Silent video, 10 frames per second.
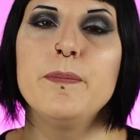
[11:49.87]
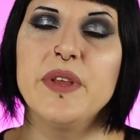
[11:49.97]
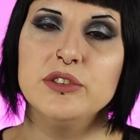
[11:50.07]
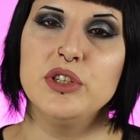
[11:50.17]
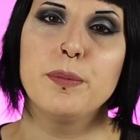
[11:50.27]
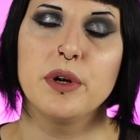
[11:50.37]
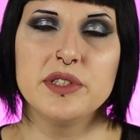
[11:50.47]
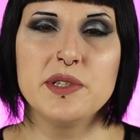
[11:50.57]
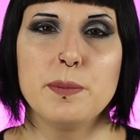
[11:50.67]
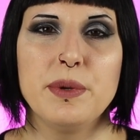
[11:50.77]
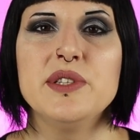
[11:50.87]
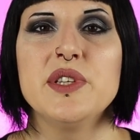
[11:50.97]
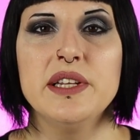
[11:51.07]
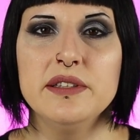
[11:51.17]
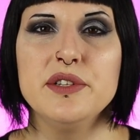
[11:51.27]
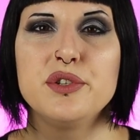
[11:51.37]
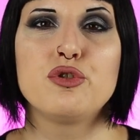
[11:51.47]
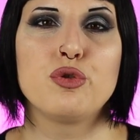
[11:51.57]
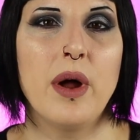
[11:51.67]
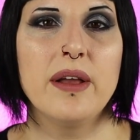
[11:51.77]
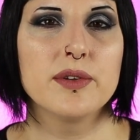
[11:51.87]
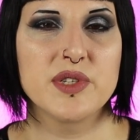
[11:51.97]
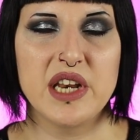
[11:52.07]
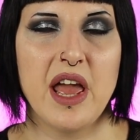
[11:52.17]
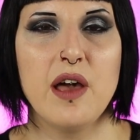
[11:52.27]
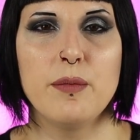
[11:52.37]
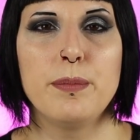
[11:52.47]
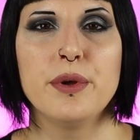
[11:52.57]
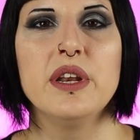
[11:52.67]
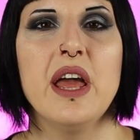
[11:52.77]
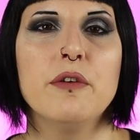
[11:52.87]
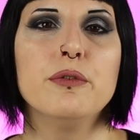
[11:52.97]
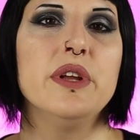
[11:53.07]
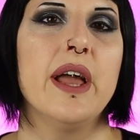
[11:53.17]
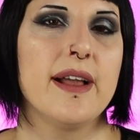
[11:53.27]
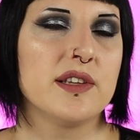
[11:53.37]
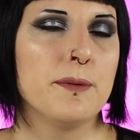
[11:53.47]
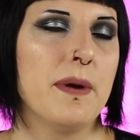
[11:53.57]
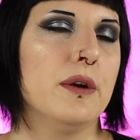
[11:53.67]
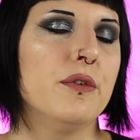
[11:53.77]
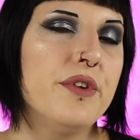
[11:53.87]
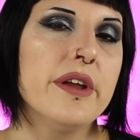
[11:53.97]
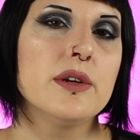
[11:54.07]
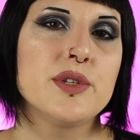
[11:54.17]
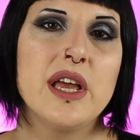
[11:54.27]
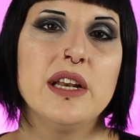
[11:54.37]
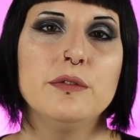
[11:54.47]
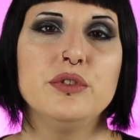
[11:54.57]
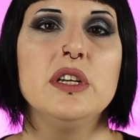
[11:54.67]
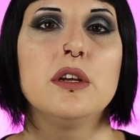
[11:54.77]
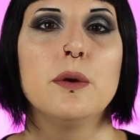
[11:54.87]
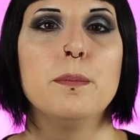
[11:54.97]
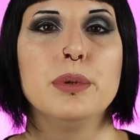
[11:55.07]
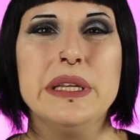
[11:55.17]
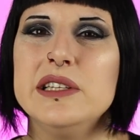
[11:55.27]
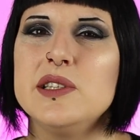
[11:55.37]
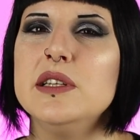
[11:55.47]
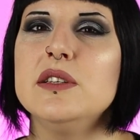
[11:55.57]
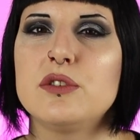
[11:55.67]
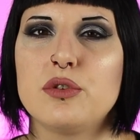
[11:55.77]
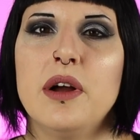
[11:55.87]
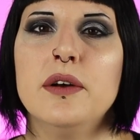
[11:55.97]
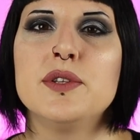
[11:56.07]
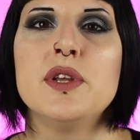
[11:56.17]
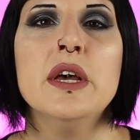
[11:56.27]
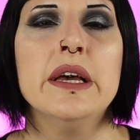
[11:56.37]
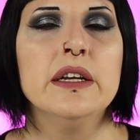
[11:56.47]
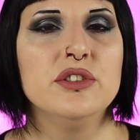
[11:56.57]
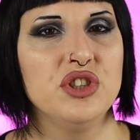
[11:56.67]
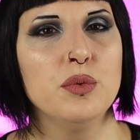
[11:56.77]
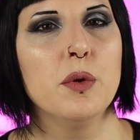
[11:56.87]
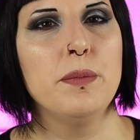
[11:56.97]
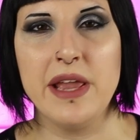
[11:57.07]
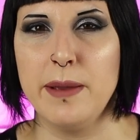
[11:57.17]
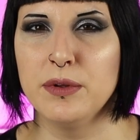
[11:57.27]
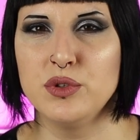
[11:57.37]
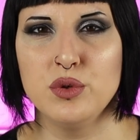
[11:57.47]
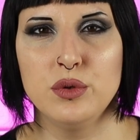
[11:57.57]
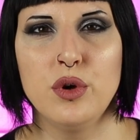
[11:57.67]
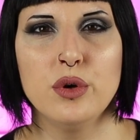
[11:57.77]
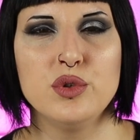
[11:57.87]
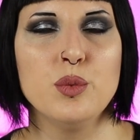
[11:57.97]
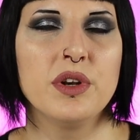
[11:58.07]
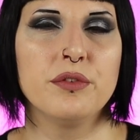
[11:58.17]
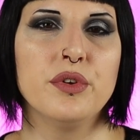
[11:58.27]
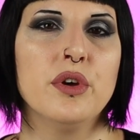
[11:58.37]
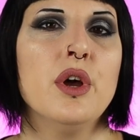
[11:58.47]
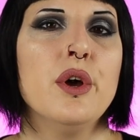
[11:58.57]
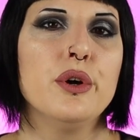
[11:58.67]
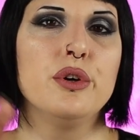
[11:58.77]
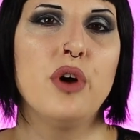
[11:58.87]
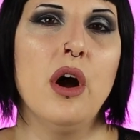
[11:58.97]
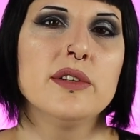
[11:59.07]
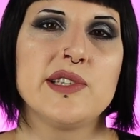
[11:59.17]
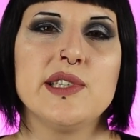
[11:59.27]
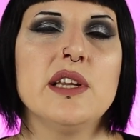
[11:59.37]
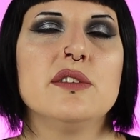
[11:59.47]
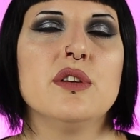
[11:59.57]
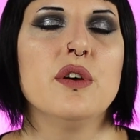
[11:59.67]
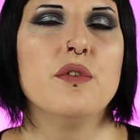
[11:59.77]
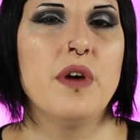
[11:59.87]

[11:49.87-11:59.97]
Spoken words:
And she participates in these trials that happen every X amount of years. And if she completes these trials, she will be able to go to one of the gods that the